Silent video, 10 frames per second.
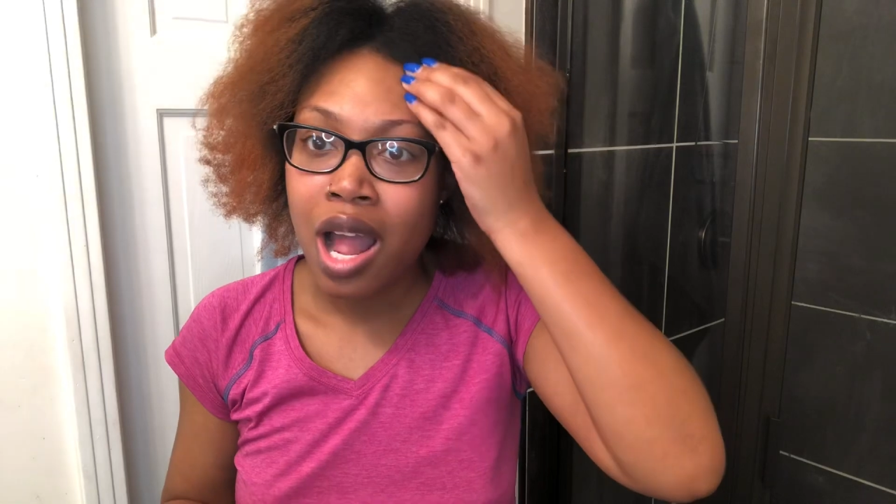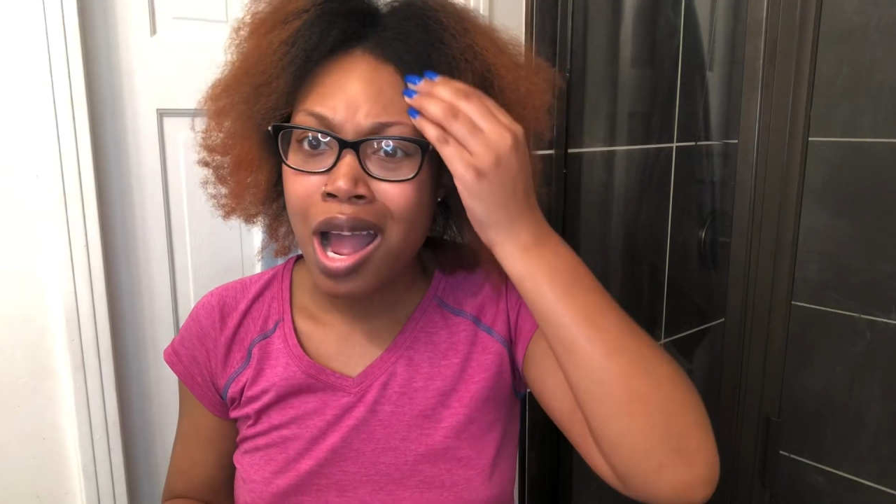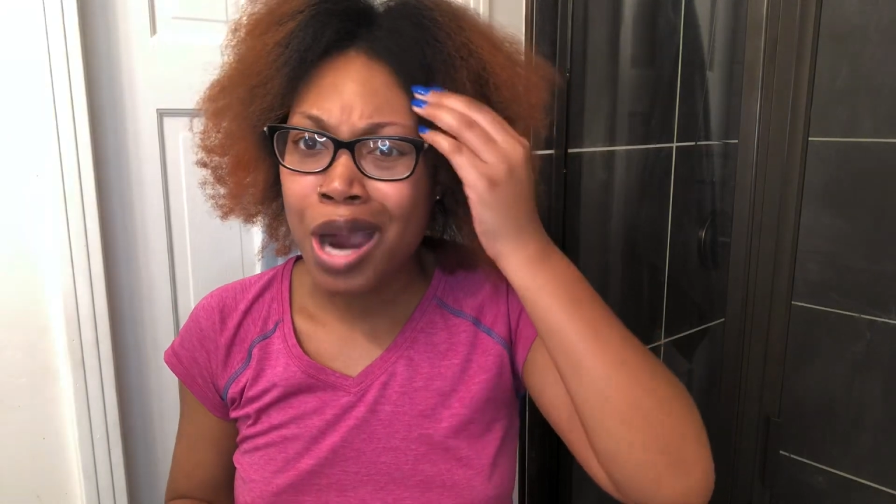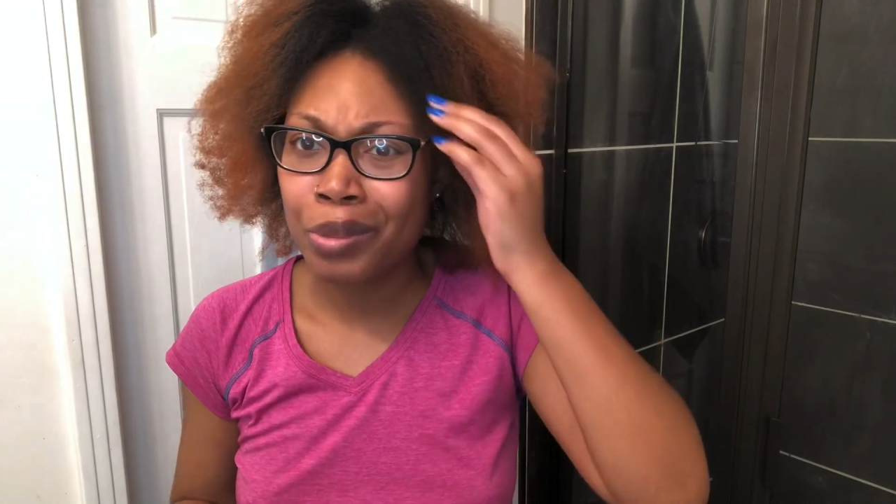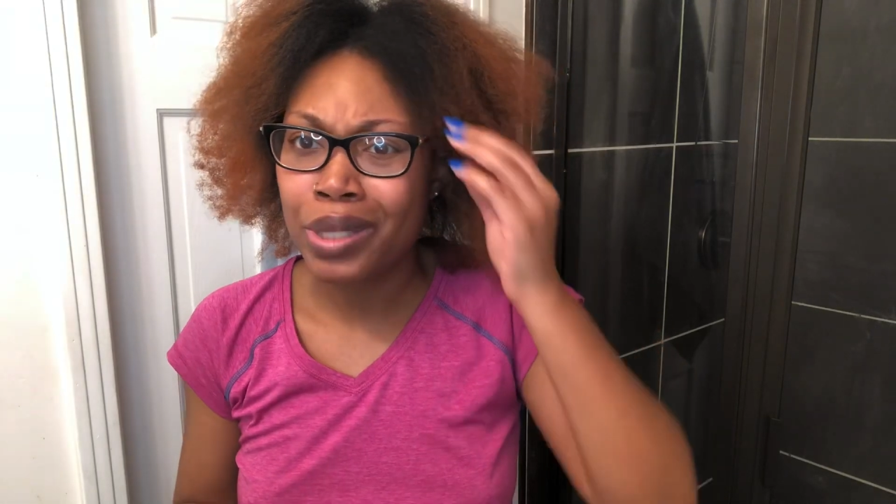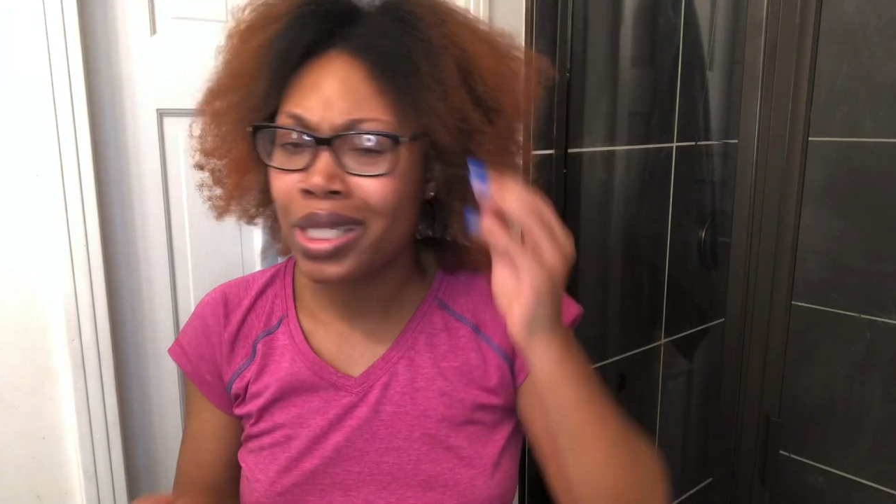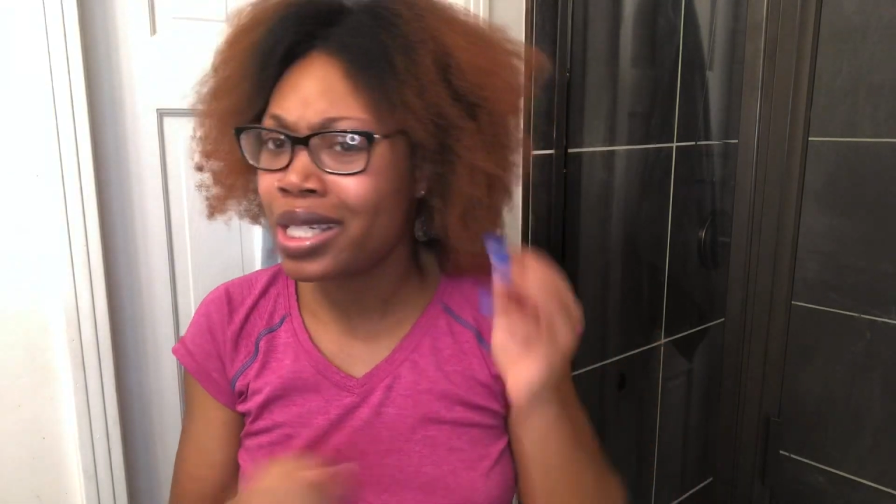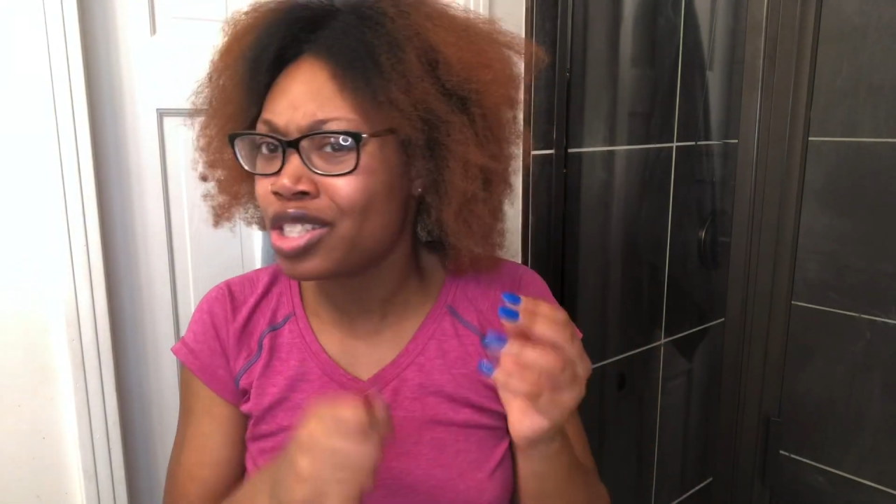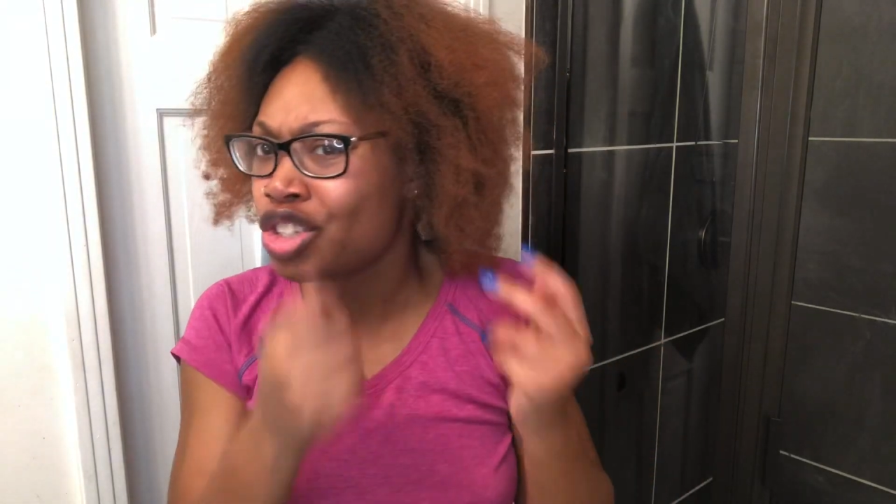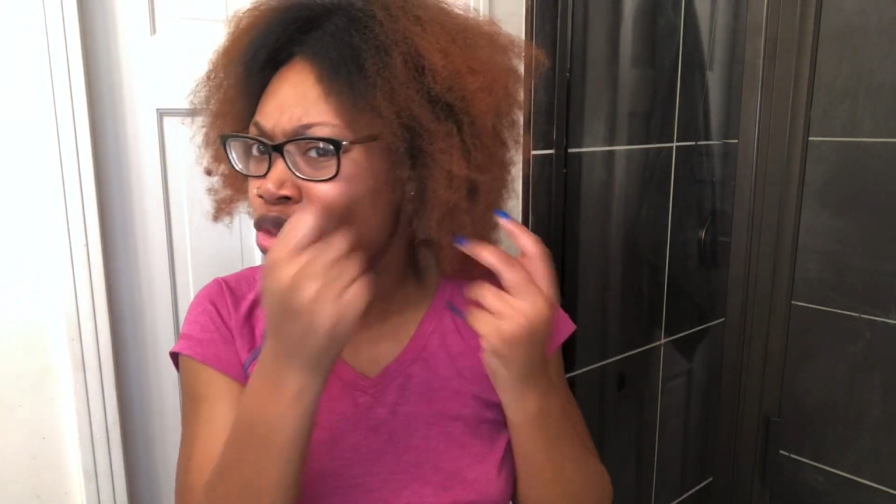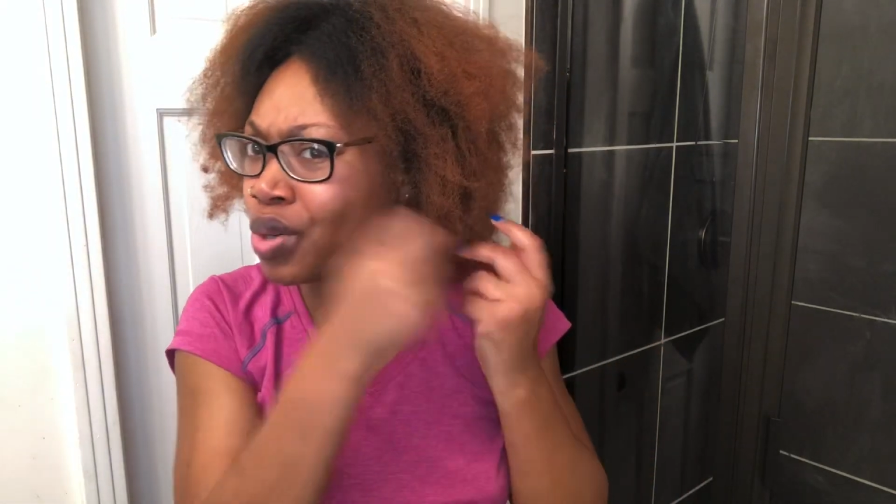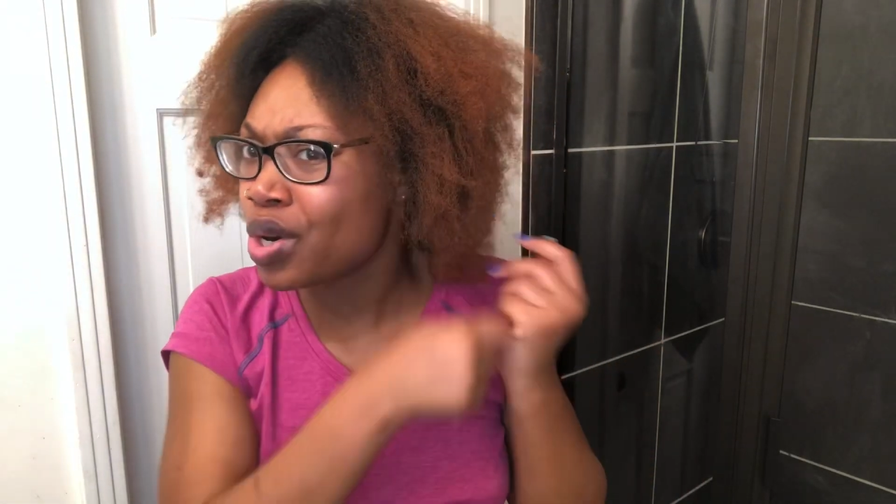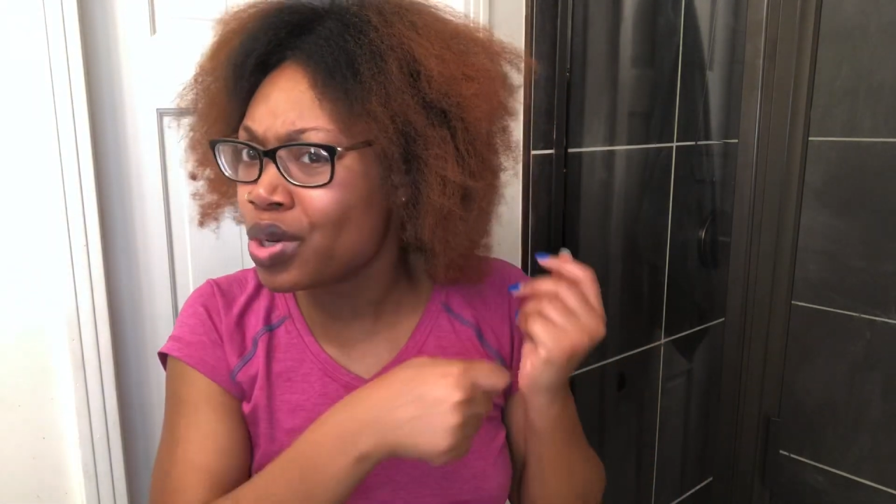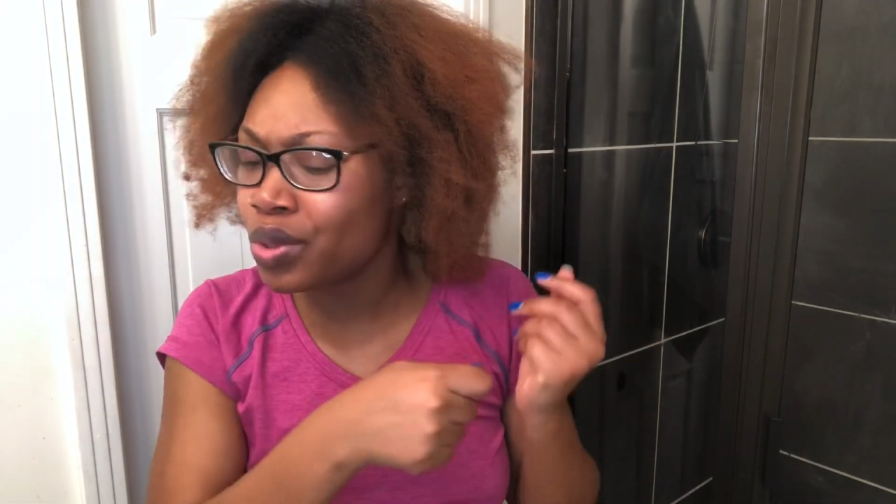I really didn't struggle